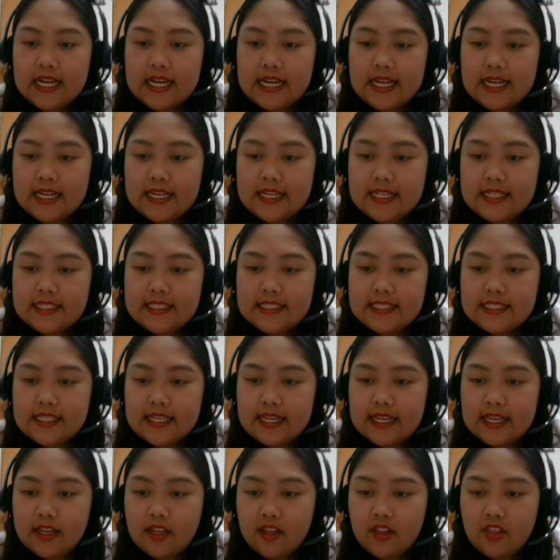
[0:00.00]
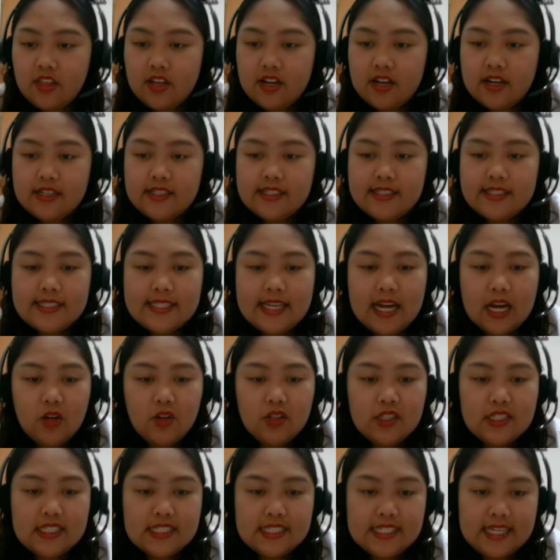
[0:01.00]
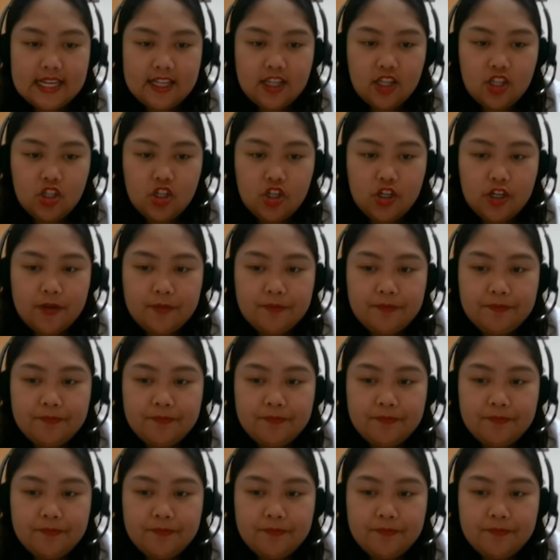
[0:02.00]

is the south center.